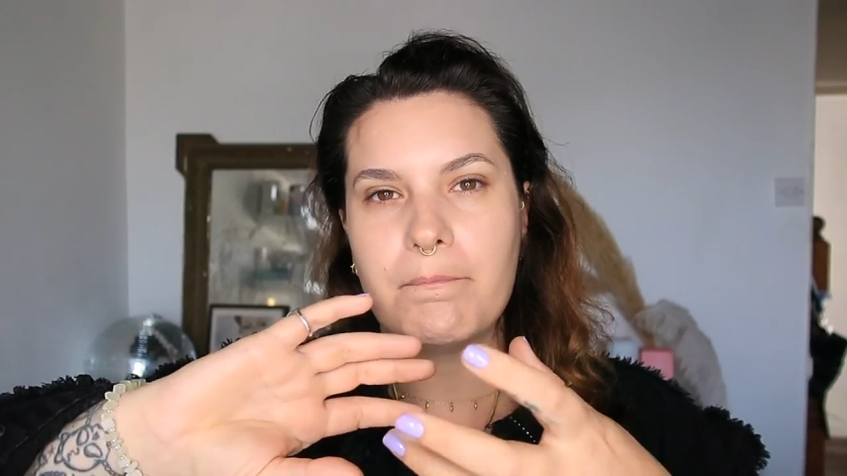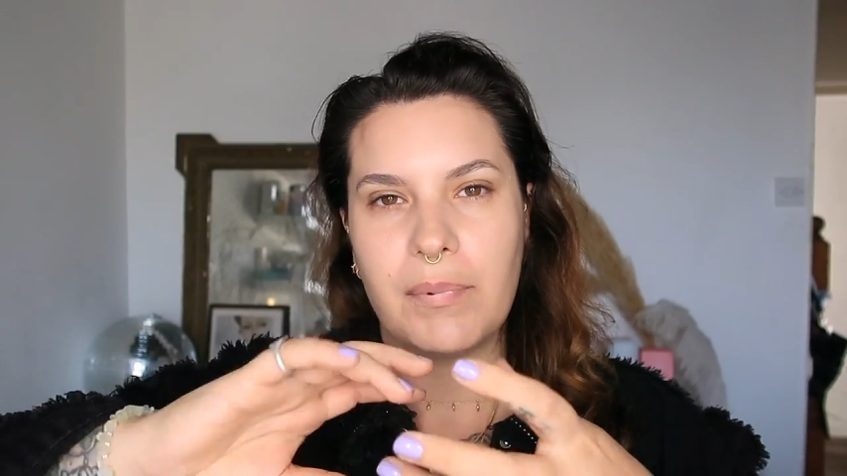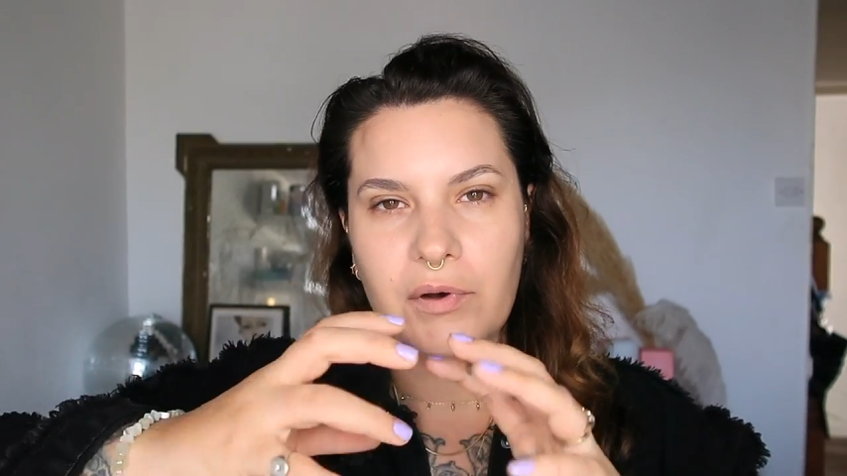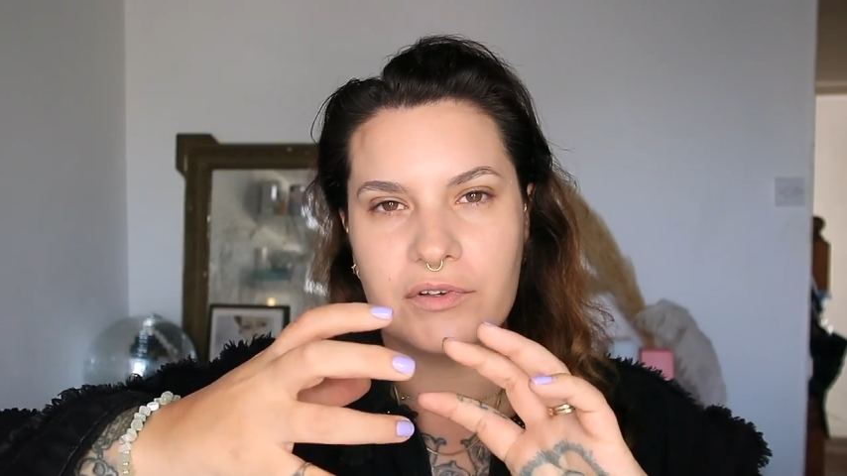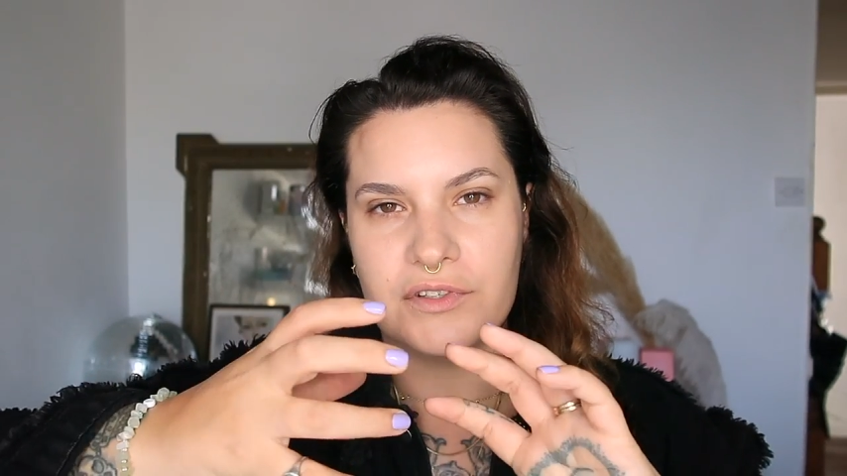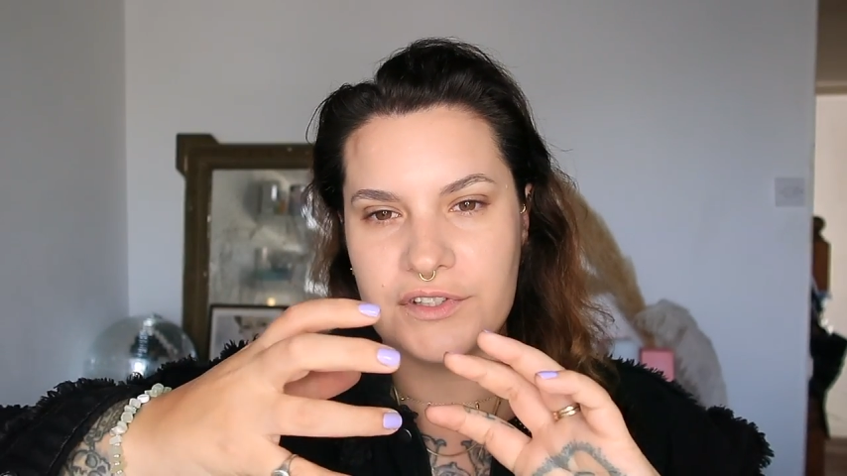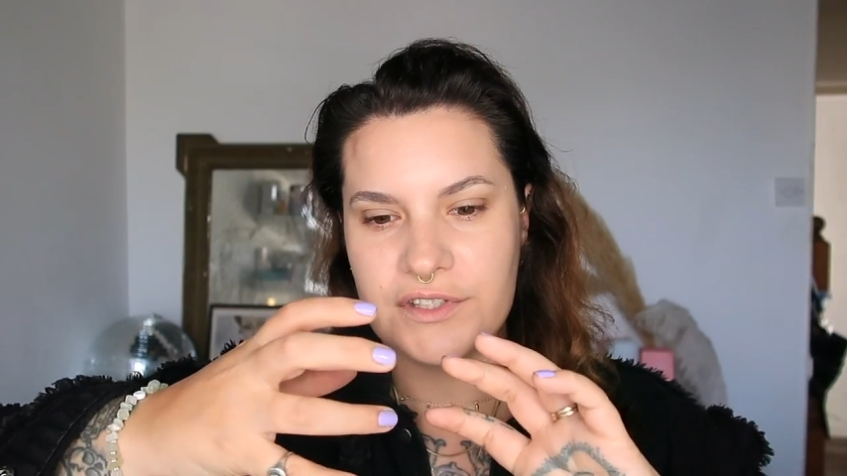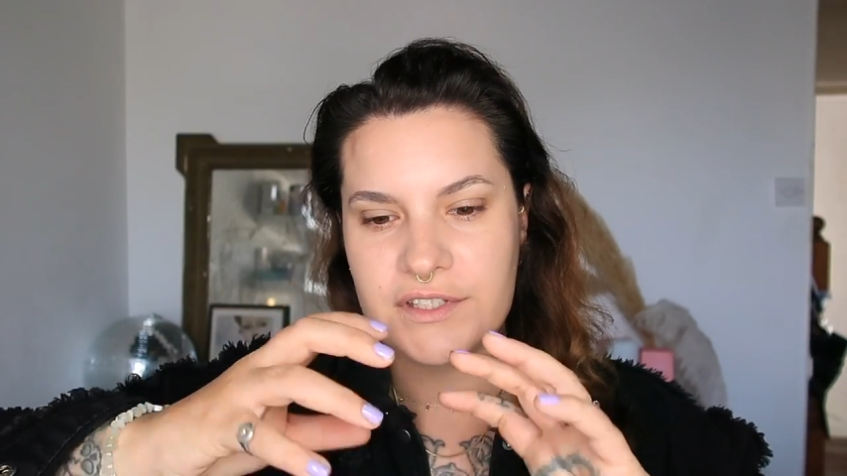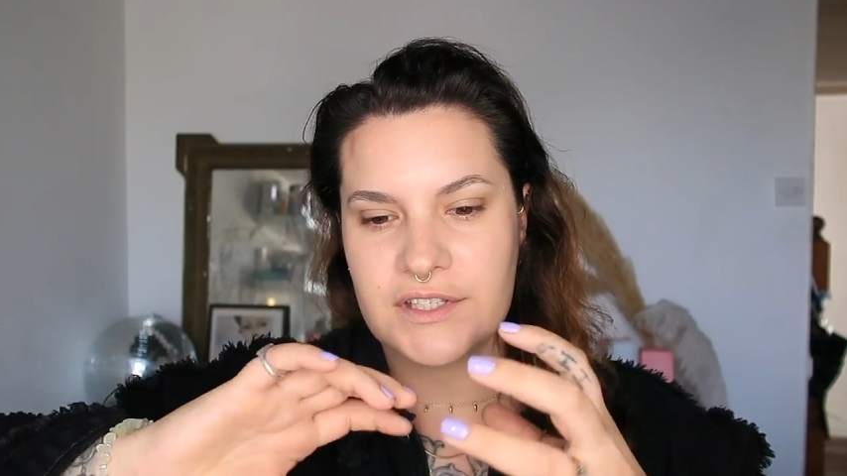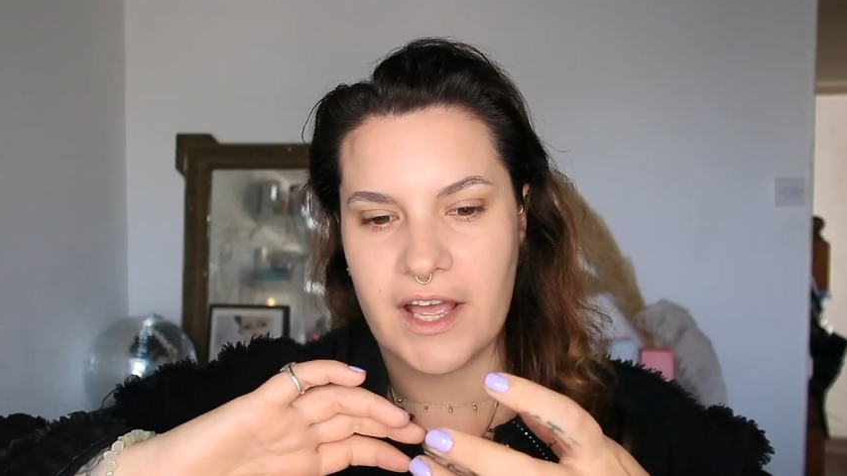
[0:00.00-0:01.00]

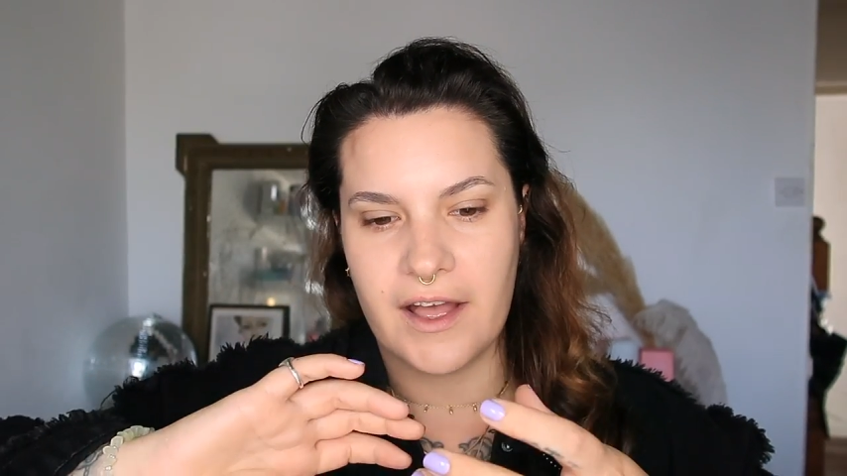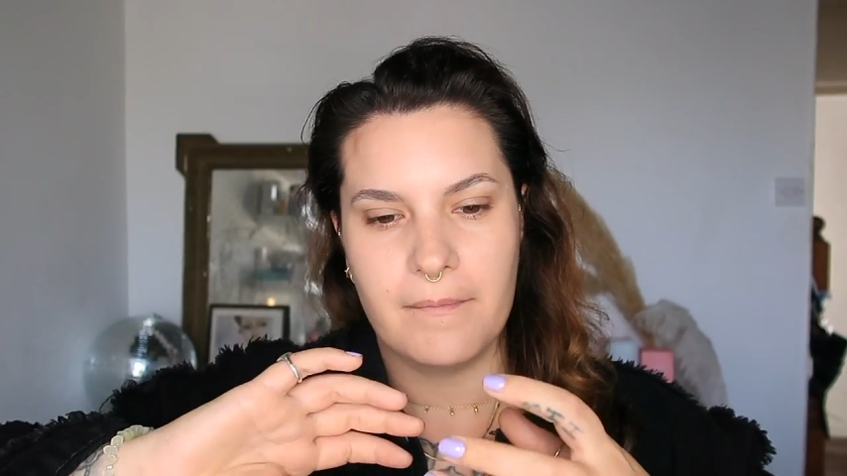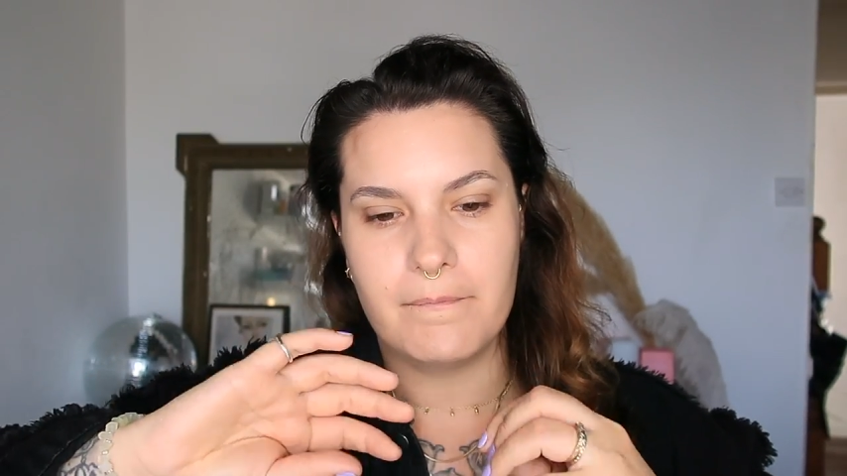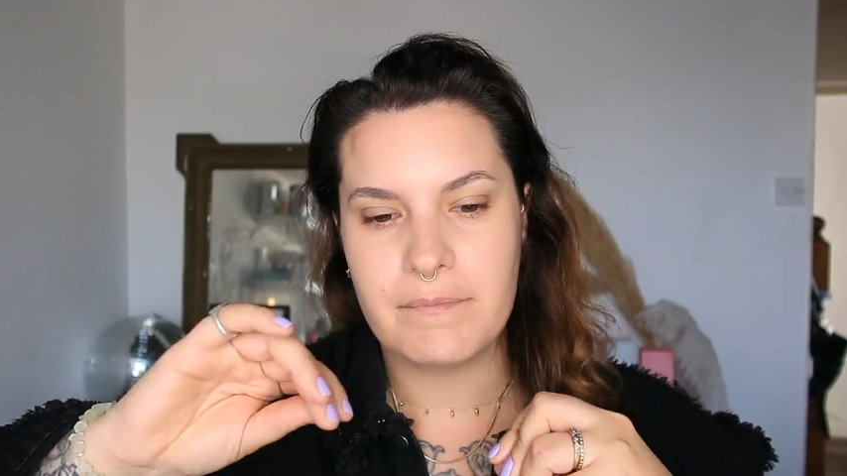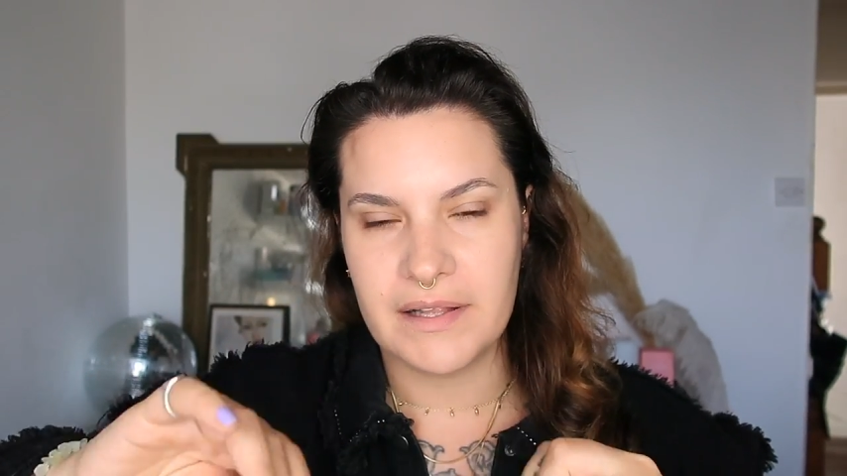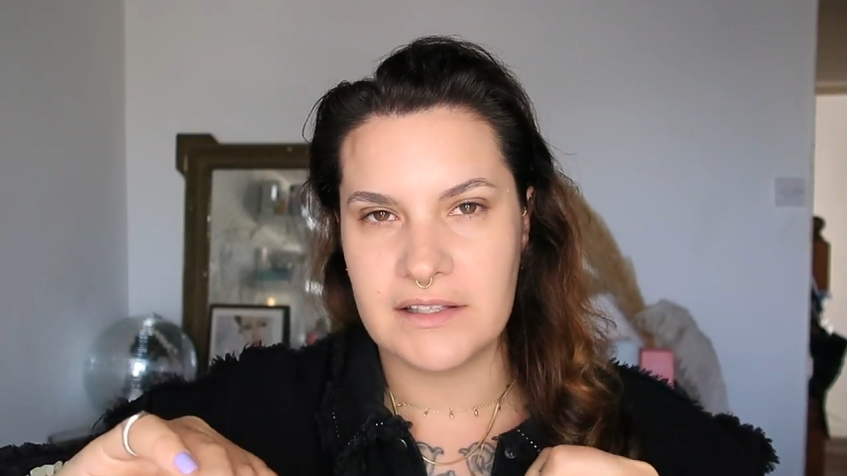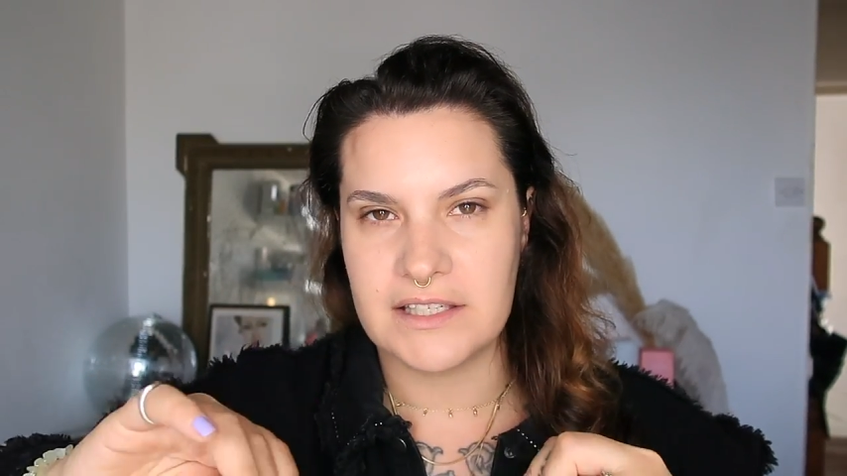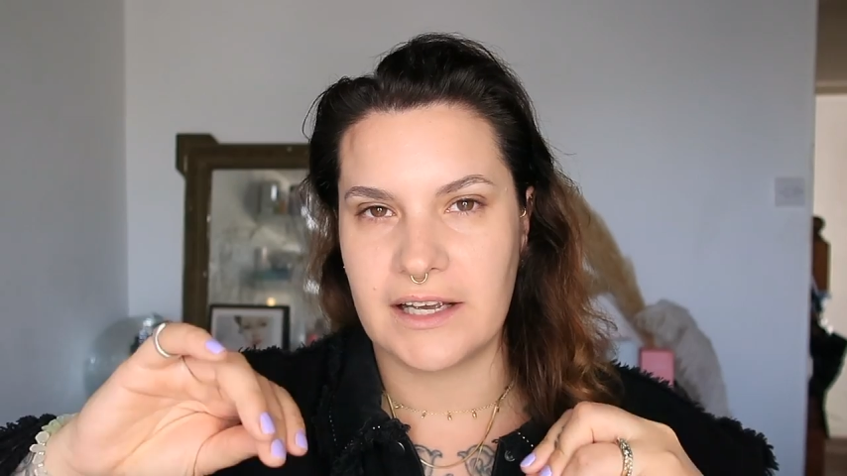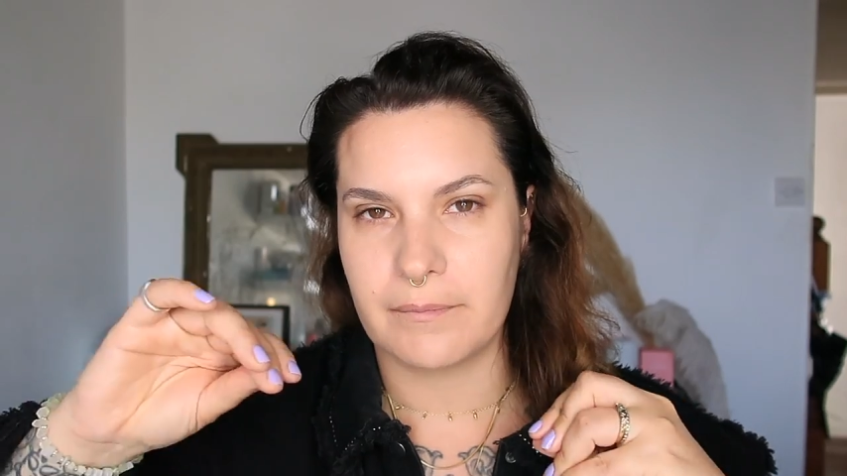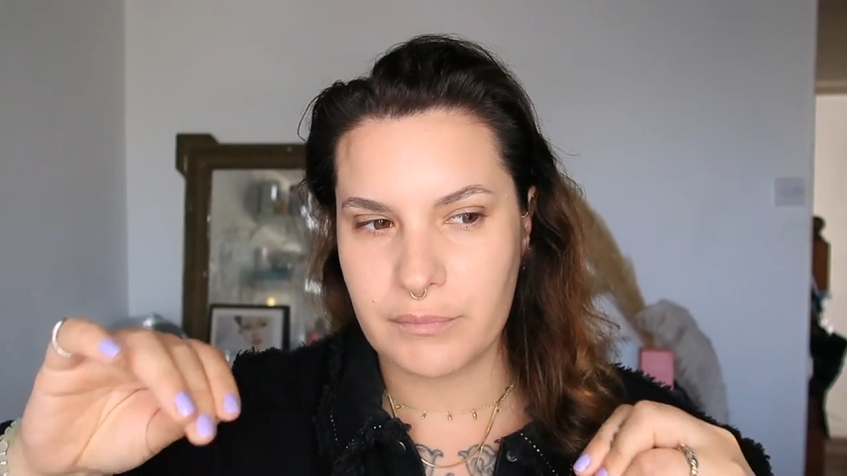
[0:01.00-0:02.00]
Bond building